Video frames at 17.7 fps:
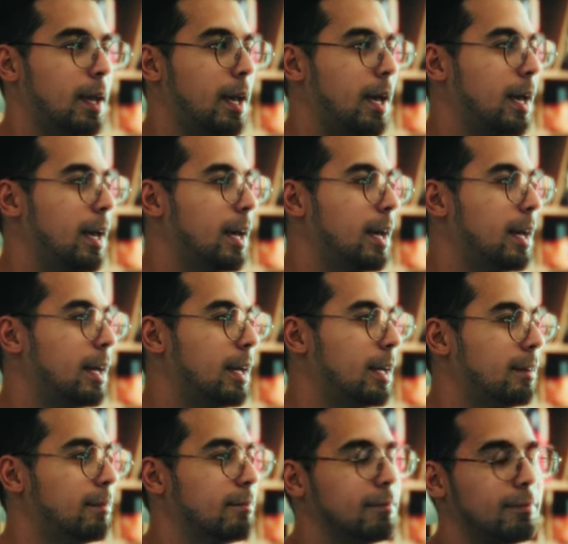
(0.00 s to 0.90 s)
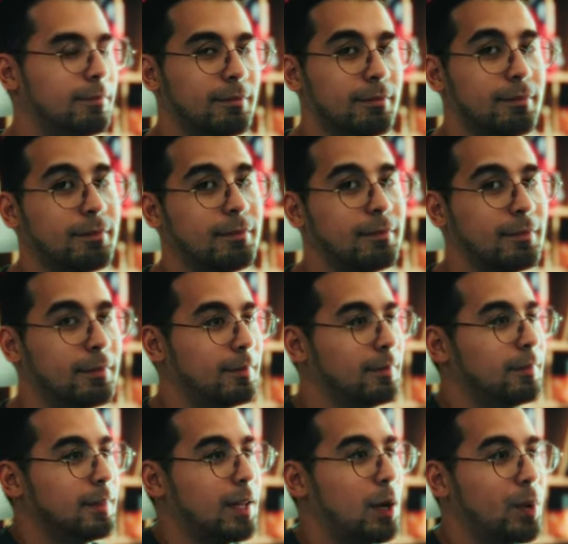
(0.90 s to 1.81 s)
And
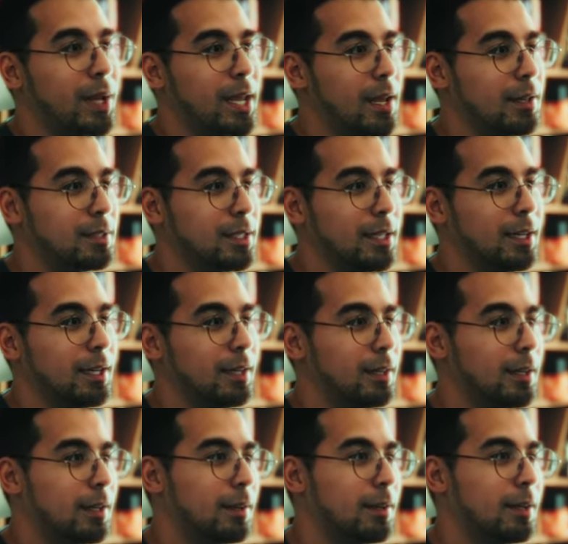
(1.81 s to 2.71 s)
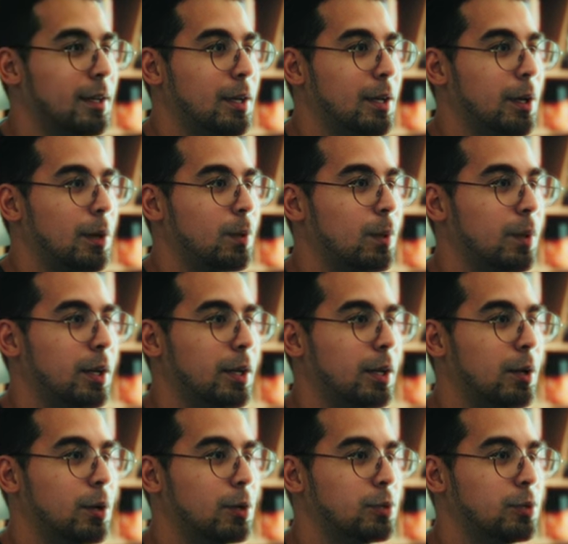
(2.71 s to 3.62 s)
now we can't see anything. We're gonna
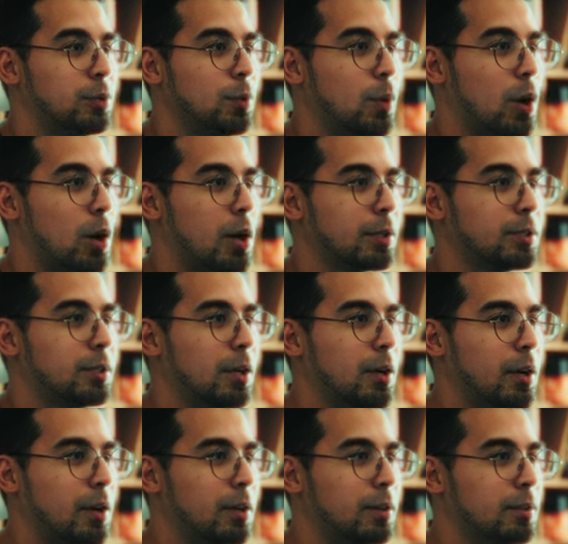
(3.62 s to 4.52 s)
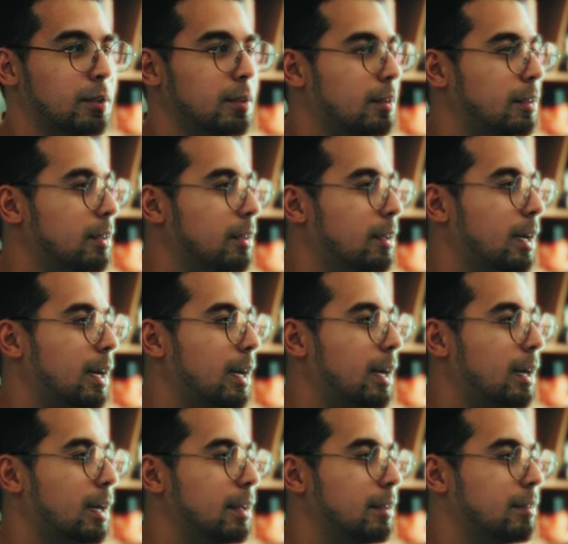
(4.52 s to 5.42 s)
go to octagon
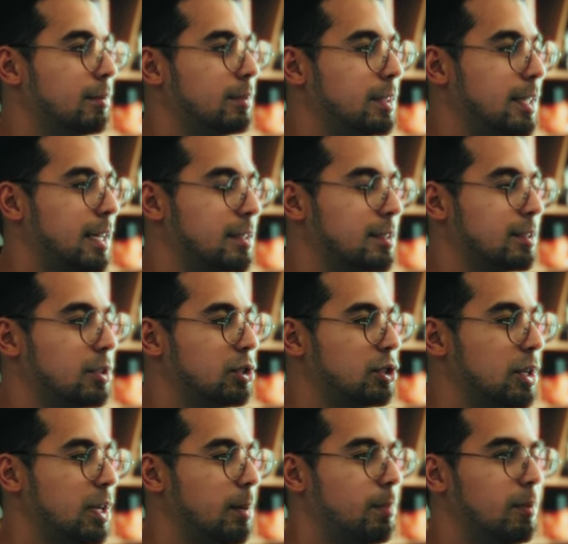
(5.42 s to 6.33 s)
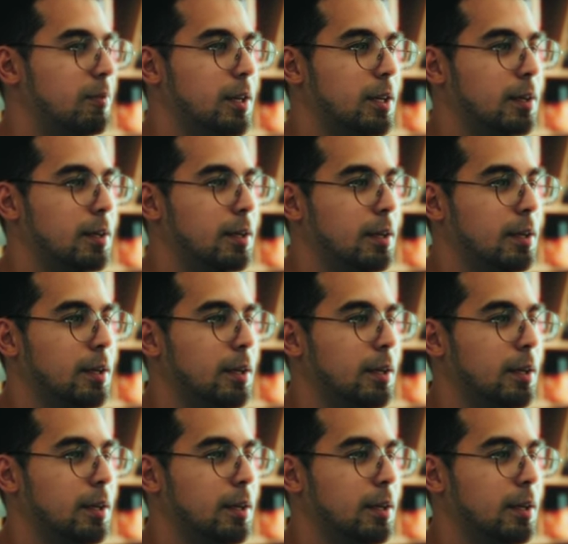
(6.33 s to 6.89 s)
and that's the shape of it.